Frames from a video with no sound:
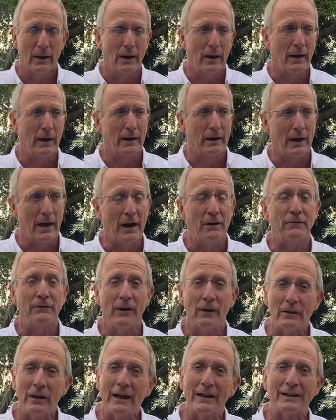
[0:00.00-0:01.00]
And I
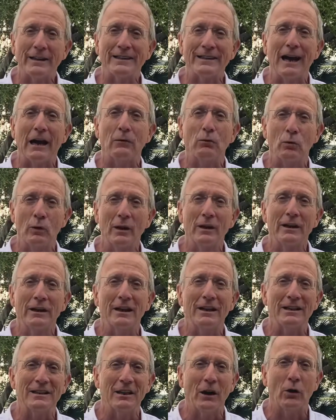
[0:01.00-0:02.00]
felt like that really
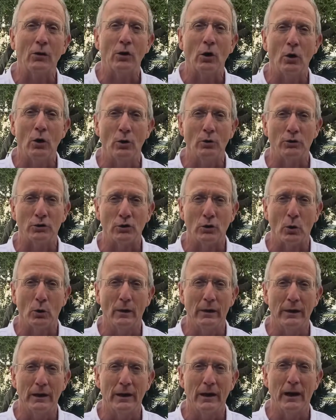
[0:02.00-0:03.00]
didn't tell the whole
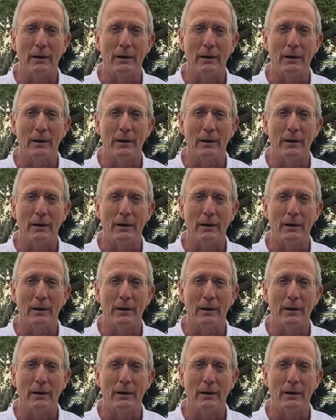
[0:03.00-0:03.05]
story